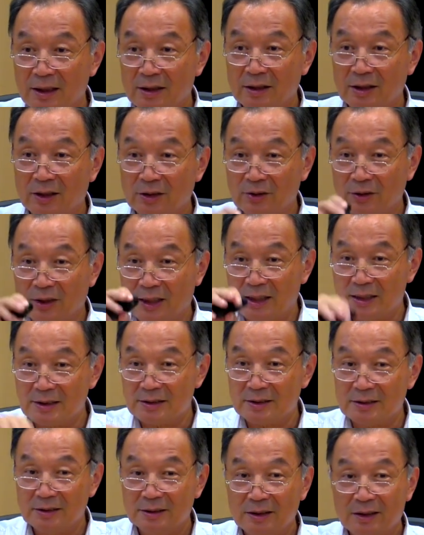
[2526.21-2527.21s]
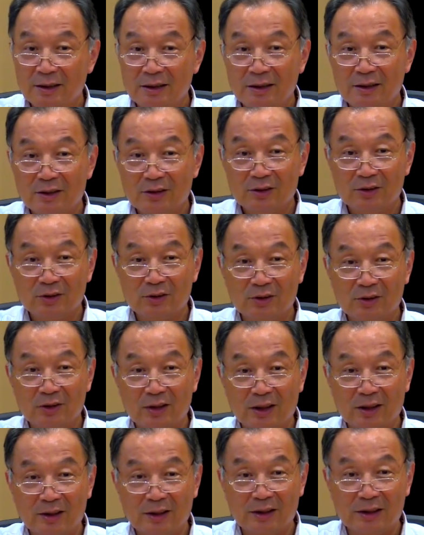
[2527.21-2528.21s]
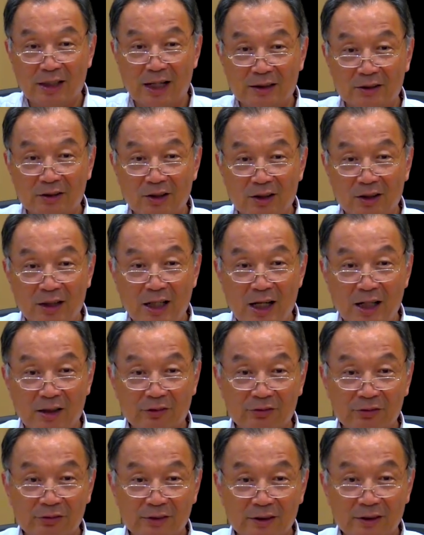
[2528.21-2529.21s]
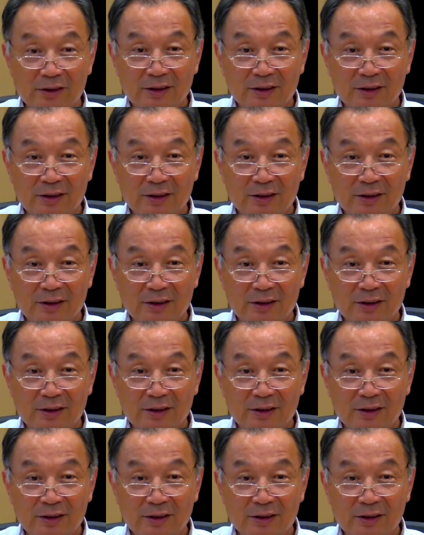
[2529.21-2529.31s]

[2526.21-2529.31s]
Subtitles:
Now you ask to cut down half,